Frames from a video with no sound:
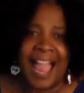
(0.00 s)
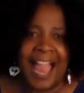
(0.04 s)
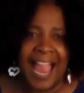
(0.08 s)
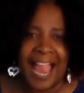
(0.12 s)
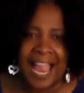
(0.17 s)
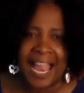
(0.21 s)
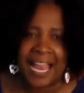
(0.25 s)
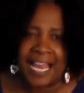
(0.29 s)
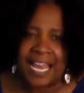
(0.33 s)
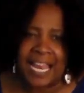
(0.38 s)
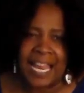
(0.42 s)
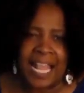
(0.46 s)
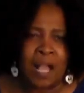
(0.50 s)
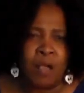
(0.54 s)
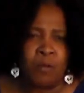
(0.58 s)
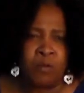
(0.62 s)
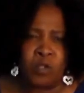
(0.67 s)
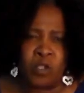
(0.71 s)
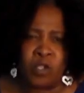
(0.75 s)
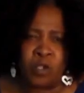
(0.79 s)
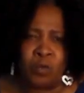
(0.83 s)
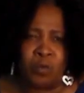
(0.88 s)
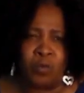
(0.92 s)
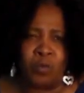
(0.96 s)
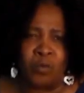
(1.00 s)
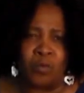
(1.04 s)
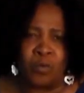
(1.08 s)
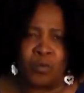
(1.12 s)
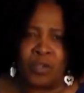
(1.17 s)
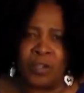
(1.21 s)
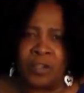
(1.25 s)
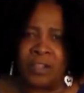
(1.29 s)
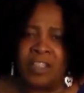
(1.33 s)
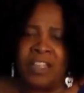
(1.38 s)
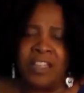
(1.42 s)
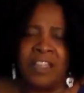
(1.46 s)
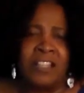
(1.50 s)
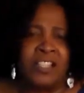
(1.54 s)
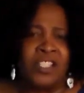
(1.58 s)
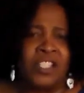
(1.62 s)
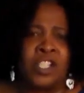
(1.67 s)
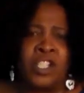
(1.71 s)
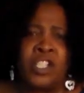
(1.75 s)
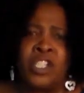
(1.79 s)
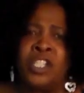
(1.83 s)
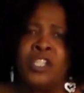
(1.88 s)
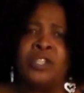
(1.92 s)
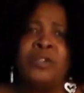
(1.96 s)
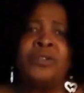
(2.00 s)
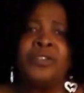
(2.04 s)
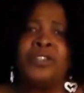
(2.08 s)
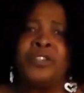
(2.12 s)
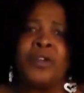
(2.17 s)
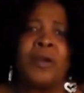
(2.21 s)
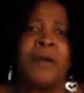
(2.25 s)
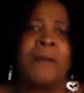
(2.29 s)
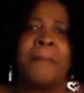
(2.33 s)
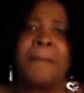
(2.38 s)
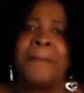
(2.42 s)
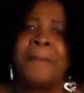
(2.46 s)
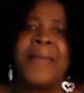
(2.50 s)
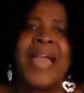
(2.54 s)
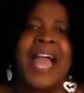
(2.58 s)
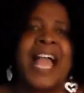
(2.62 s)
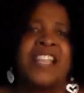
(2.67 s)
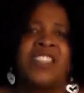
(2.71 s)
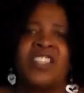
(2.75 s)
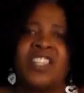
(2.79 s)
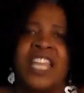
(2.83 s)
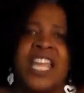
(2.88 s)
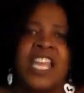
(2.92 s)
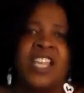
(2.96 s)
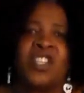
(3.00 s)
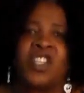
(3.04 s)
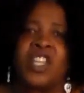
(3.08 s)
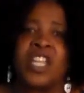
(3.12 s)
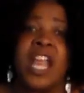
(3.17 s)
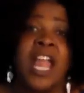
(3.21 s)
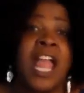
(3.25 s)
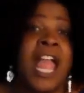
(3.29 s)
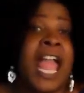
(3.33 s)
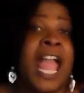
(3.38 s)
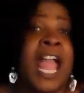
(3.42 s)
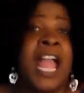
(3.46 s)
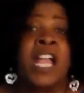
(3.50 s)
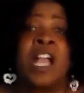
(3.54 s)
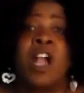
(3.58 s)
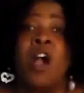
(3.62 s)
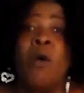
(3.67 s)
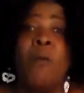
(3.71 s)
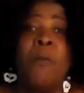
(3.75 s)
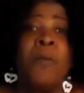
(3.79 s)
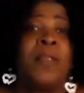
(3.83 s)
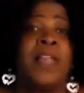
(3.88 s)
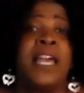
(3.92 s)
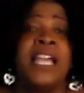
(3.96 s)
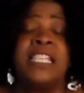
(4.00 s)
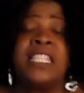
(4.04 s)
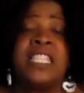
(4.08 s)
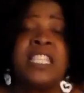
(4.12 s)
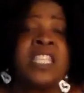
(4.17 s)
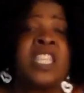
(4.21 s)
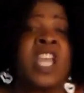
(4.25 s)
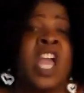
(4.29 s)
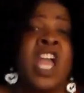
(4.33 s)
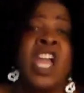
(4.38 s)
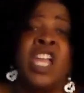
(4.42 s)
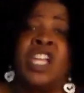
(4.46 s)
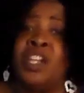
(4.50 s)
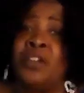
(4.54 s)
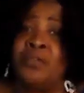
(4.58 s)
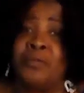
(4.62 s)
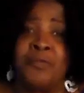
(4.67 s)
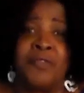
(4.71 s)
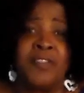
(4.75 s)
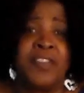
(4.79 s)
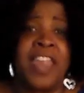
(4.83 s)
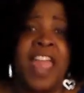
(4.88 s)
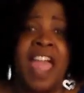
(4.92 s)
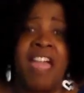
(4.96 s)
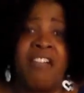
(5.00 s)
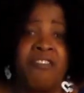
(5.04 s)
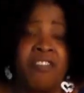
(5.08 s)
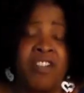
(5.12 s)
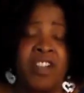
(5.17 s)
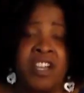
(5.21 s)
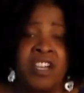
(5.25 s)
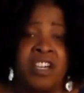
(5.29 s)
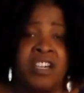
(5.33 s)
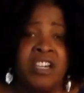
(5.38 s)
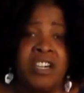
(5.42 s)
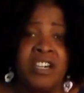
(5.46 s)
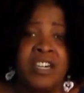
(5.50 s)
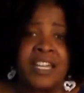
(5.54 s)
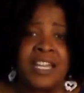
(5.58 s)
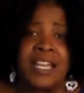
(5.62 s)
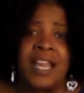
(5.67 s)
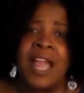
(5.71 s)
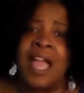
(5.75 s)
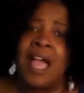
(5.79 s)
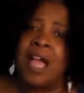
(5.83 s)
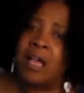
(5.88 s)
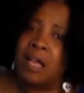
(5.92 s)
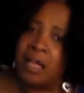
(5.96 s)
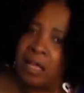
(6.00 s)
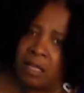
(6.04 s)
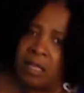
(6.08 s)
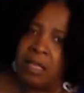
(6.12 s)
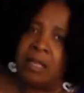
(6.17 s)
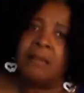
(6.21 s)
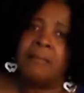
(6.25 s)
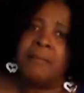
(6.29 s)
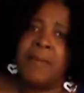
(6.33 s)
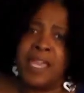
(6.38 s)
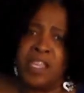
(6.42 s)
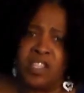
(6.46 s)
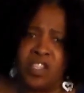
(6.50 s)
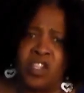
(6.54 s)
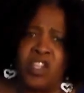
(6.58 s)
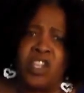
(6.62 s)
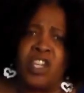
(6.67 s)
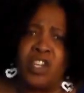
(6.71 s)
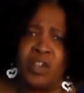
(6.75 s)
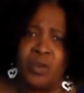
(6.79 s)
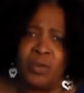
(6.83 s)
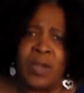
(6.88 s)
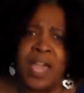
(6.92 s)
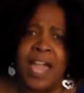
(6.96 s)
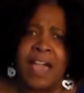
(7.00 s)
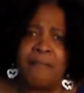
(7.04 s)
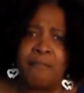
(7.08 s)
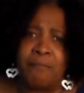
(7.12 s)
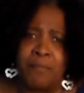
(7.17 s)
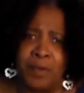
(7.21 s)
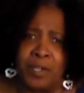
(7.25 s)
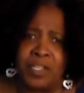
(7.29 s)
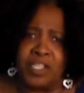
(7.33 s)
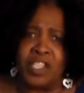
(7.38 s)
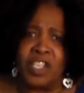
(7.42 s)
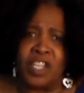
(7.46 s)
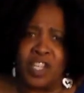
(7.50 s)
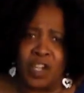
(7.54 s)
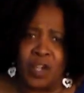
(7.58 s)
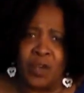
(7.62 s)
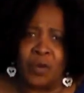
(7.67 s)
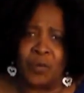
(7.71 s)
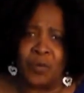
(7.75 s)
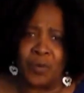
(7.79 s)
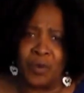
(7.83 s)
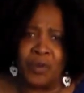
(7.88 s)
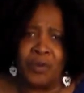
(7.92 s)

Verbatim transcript: And it helps you read, just use your imagination and go places you never could. Make sure you have books in your